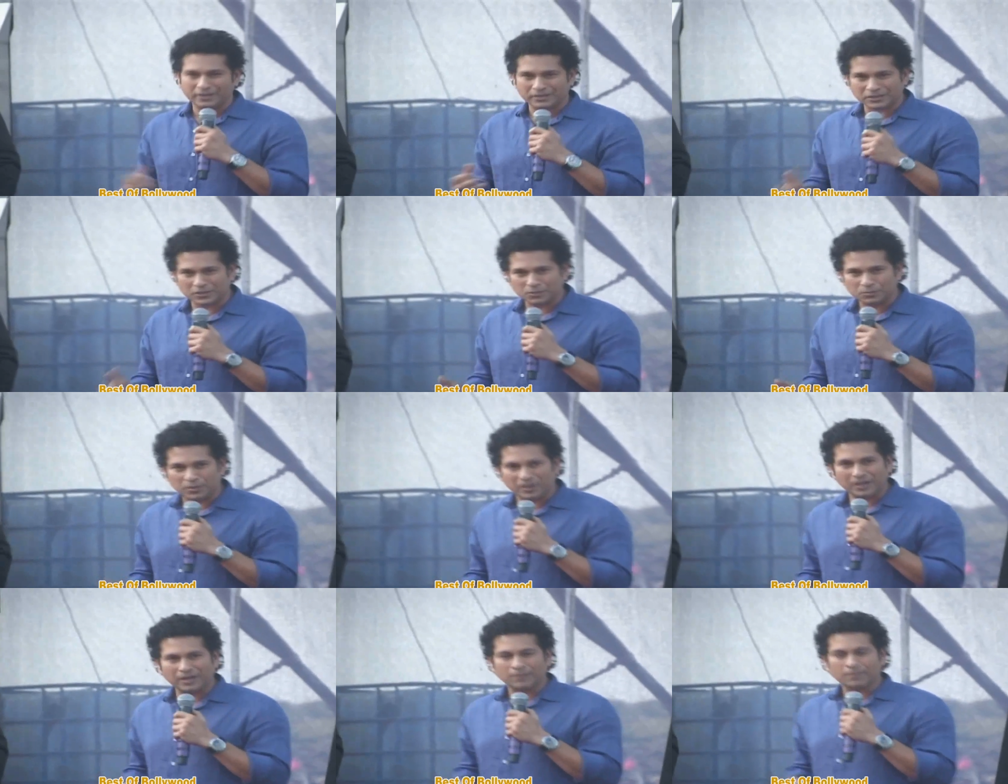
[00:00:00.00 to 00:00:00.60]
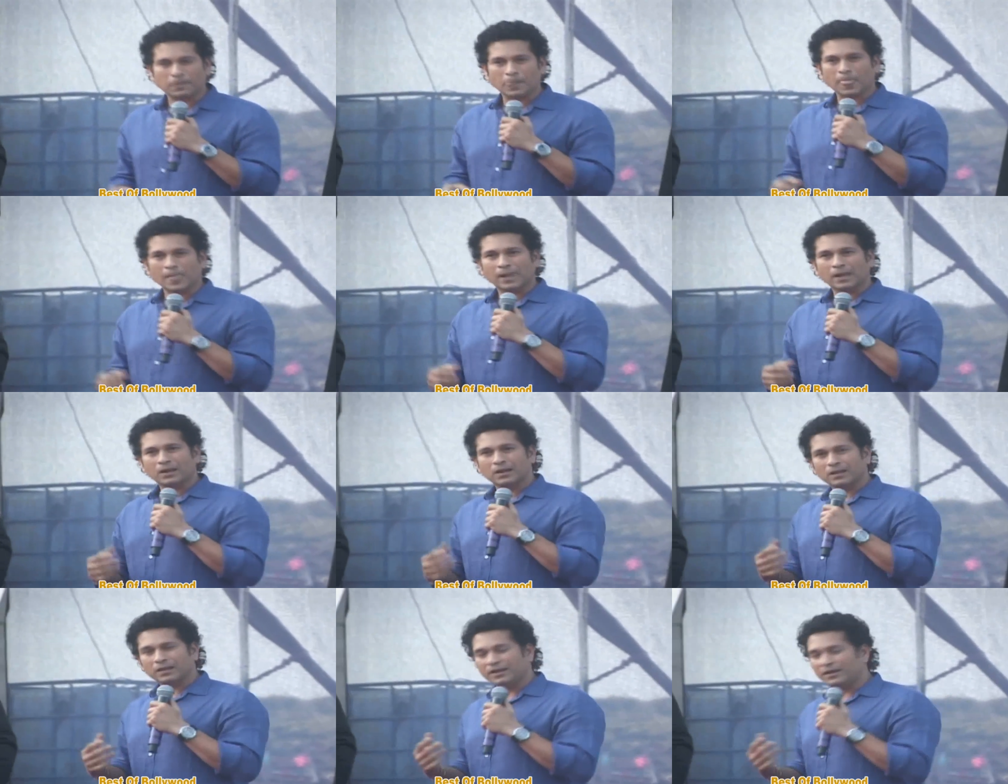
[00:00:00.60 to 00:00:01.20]
greeted me,
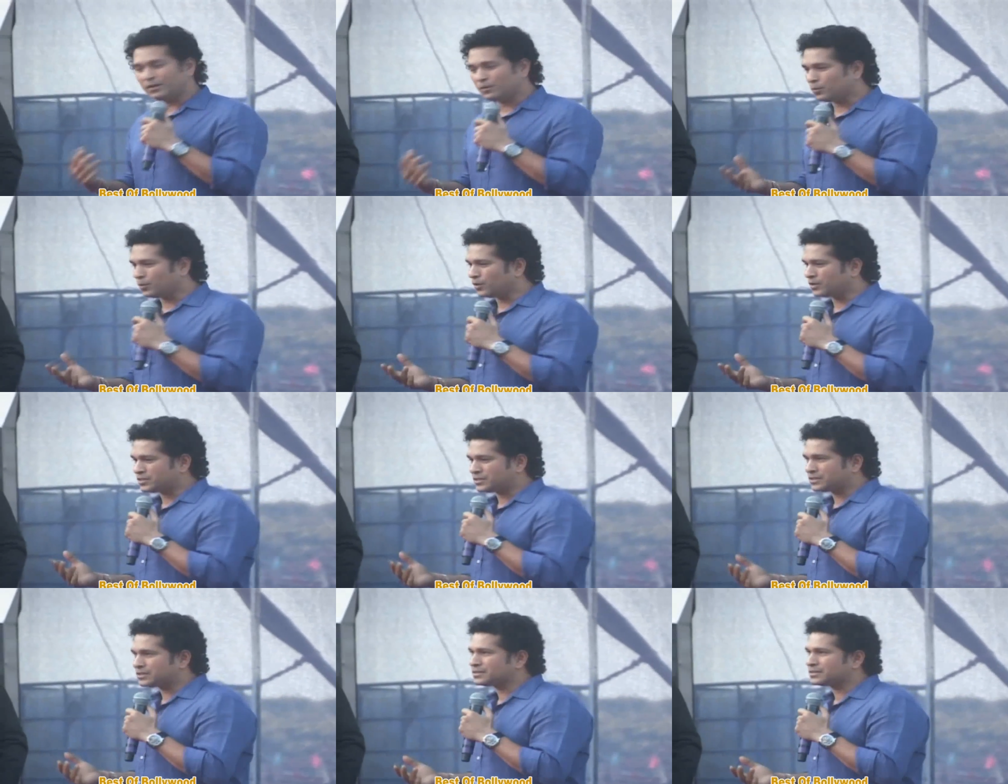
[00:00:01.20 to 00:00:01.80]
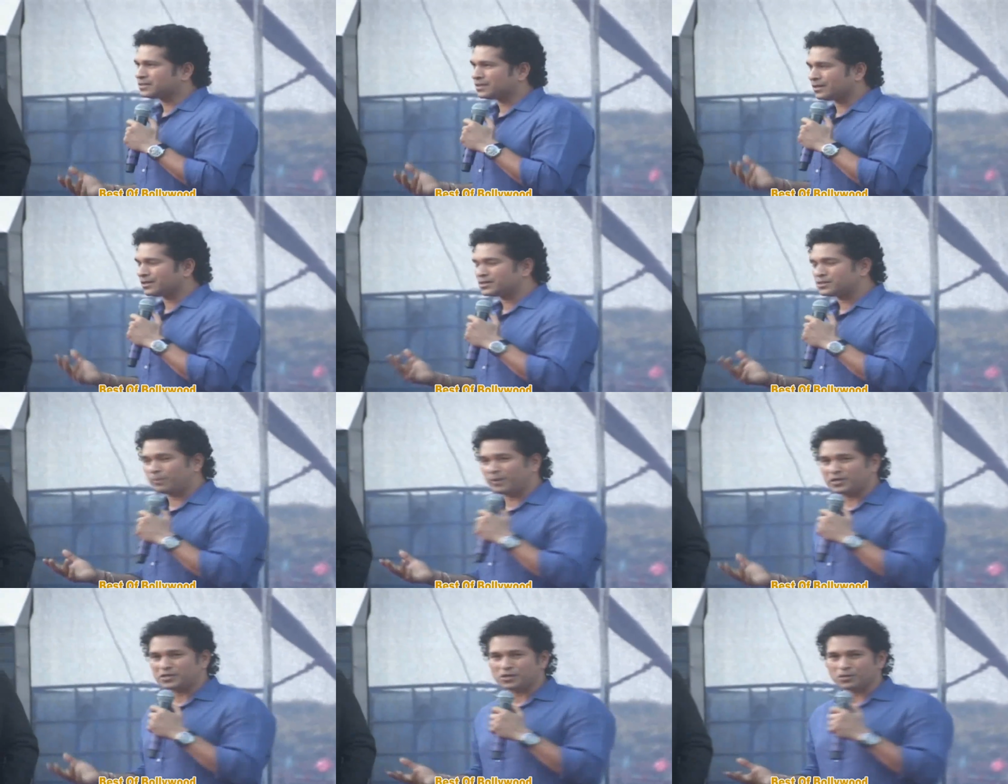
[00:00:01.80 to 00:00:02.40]
it was
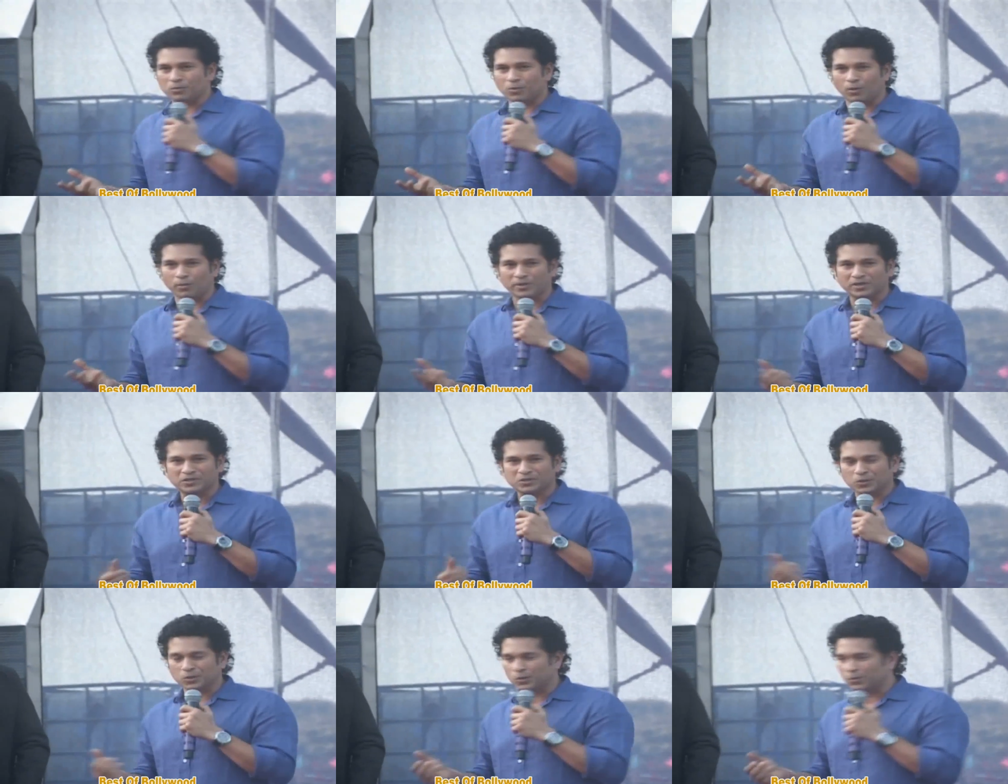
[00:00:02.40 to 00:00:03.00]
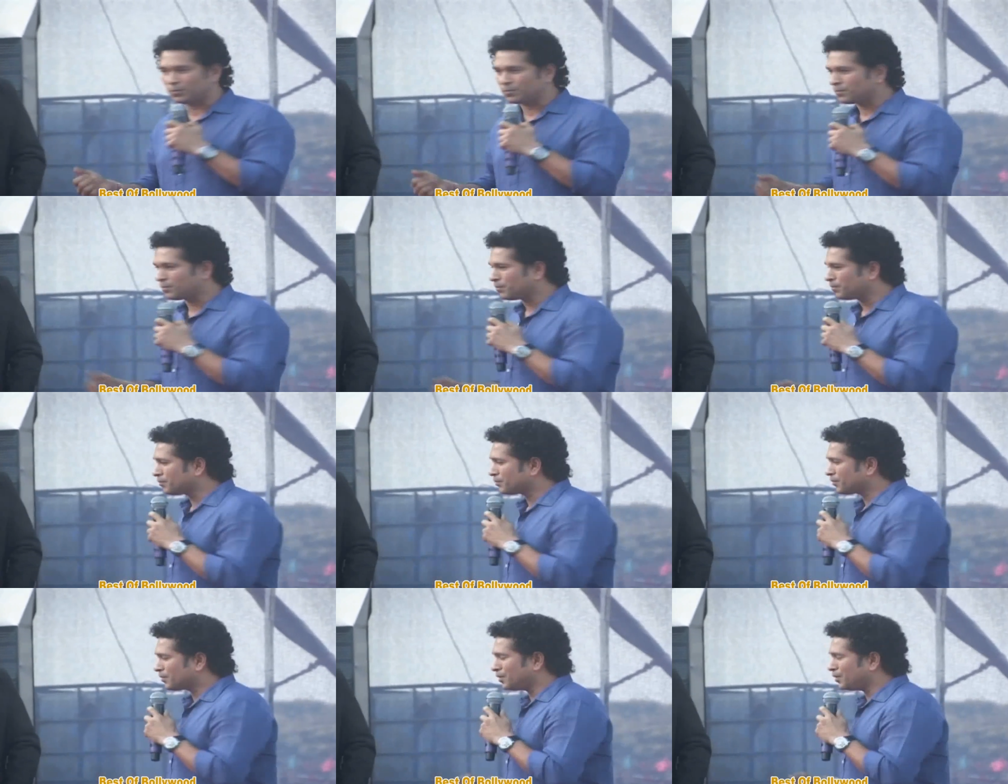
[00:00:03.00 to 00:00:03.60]
a special moment. So,
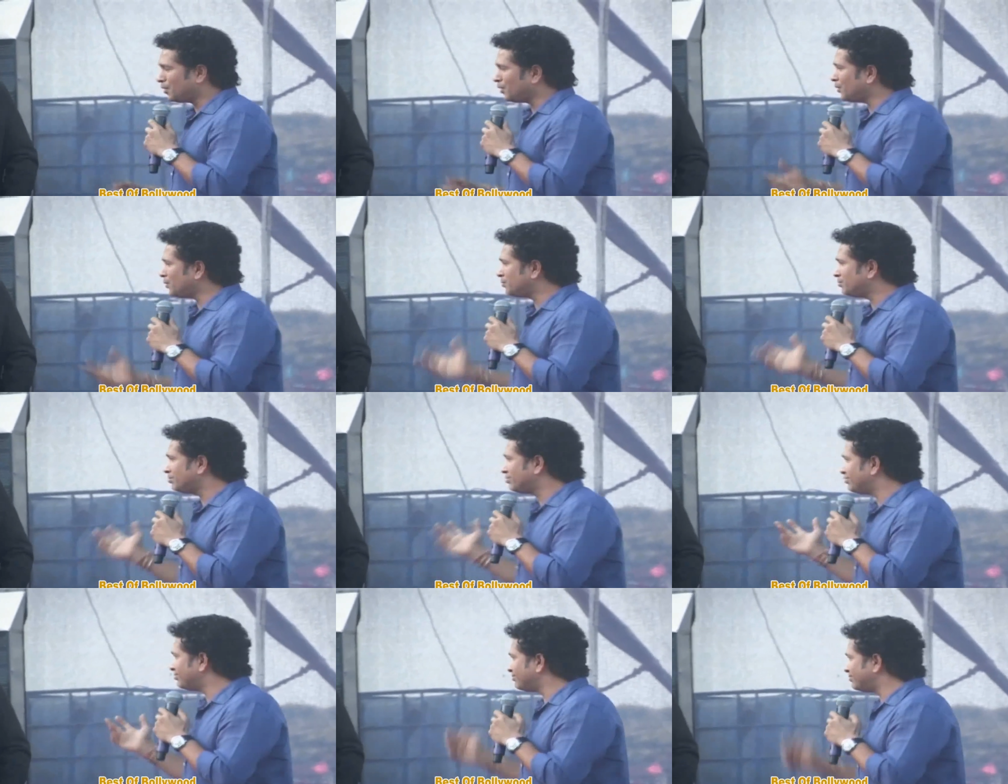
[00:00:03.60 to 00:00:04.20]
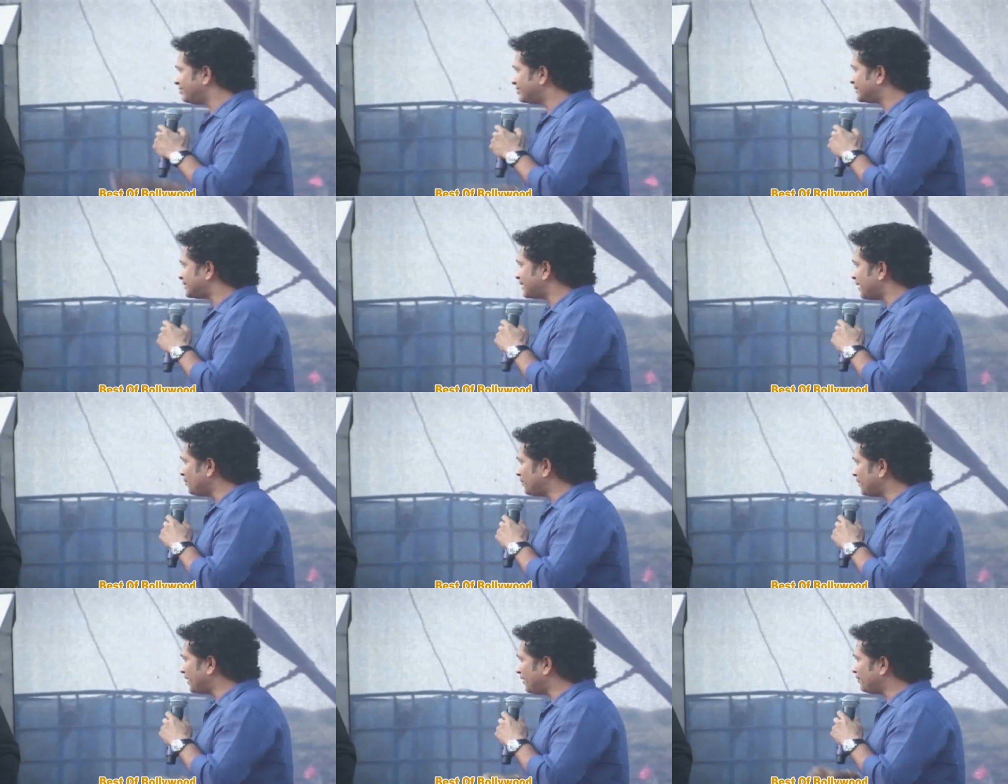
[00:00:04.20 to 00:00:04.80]
you know,
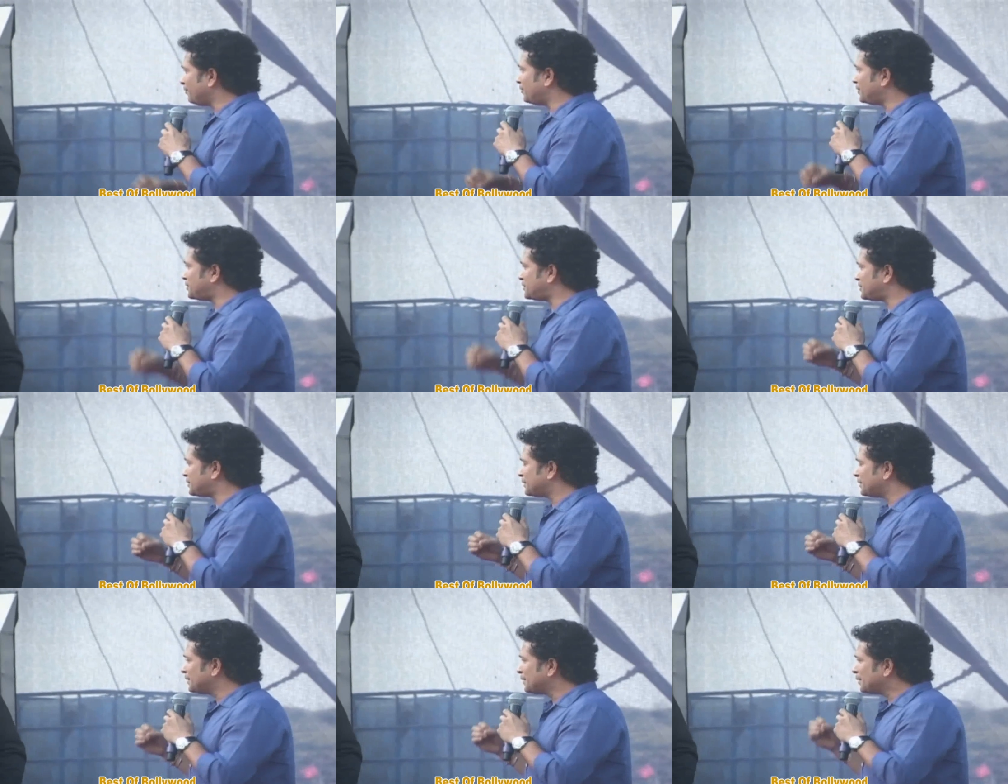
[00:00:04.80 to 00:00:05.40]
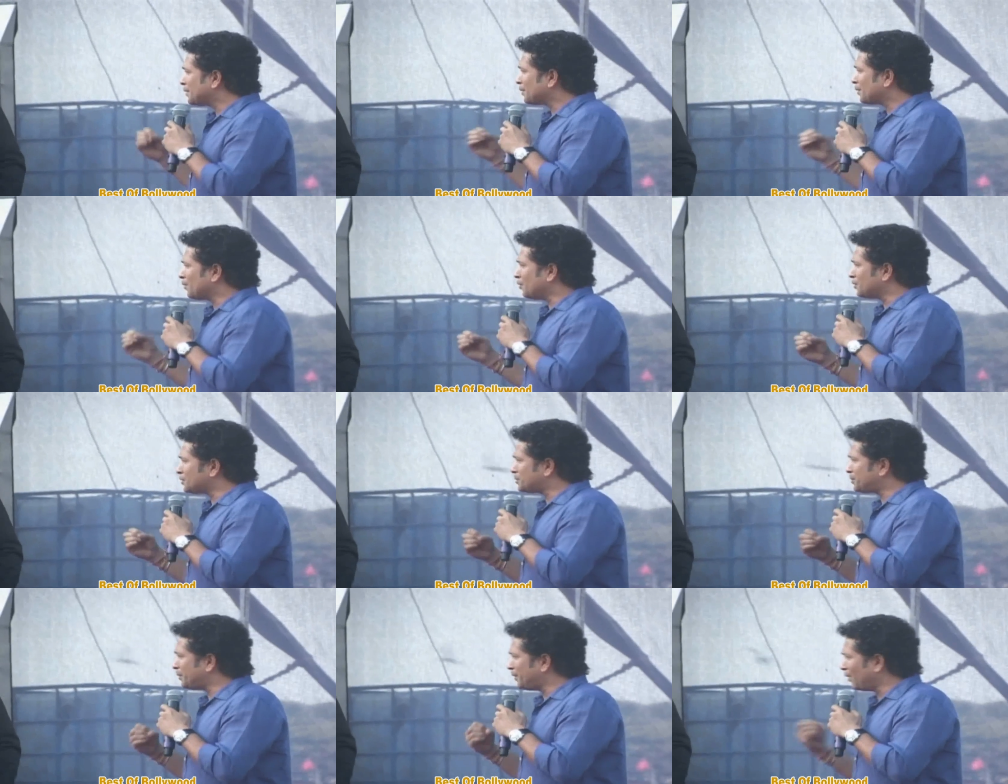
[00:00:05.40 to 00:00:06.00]
something which
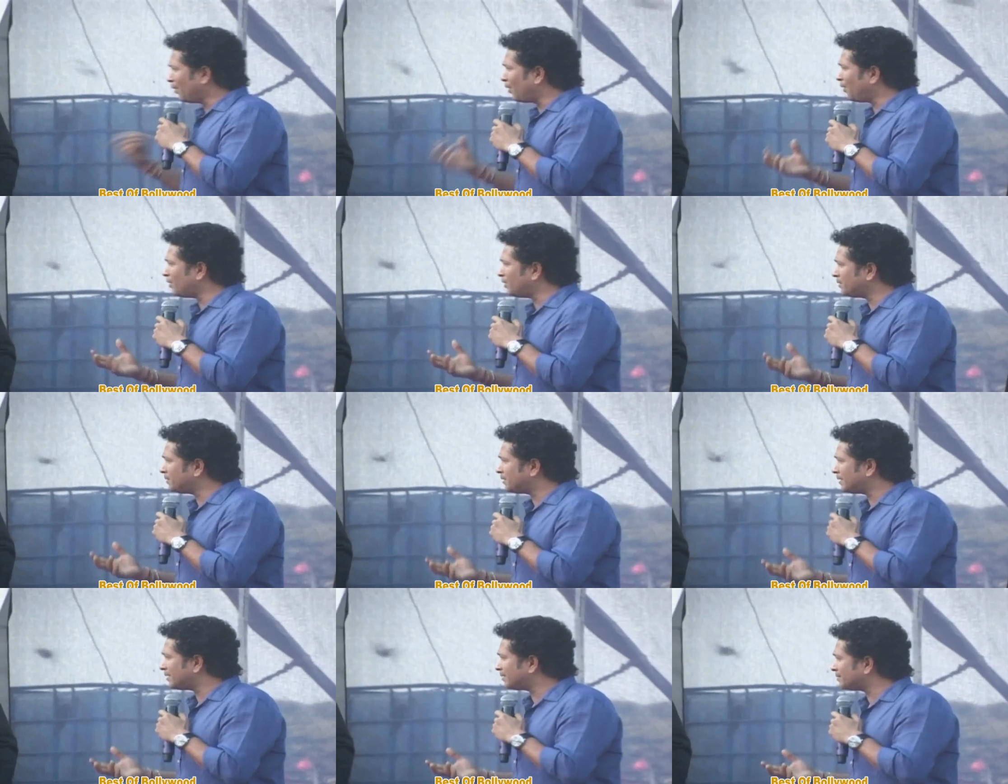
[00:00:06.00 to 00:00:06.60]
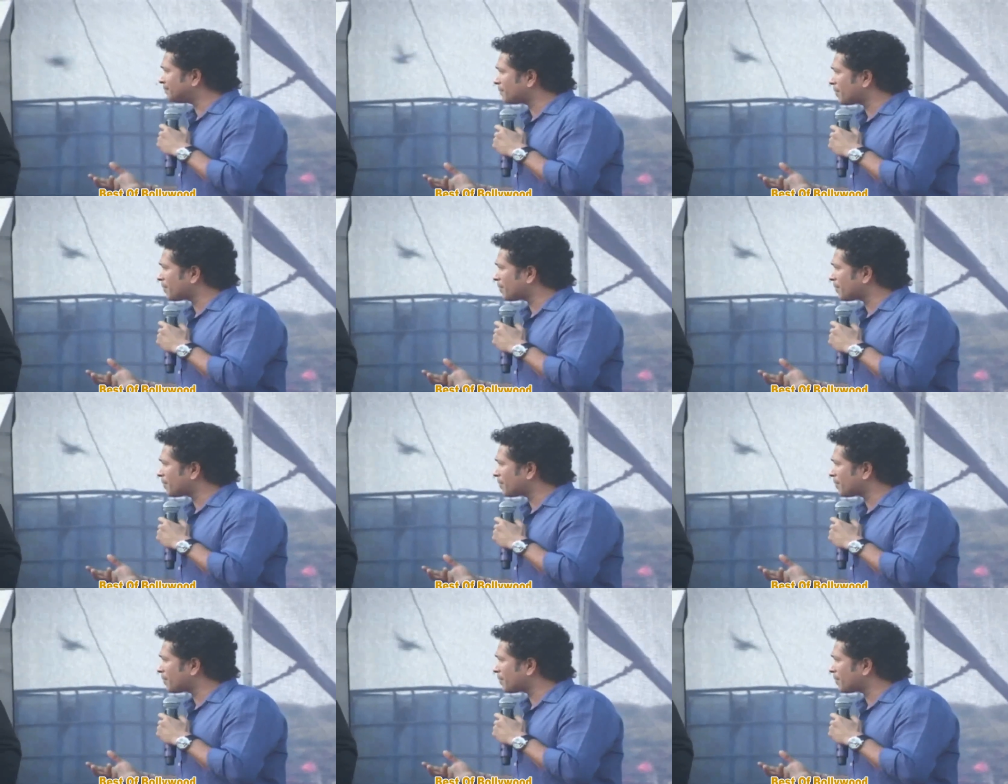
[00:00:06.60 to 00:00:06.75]
goes beyond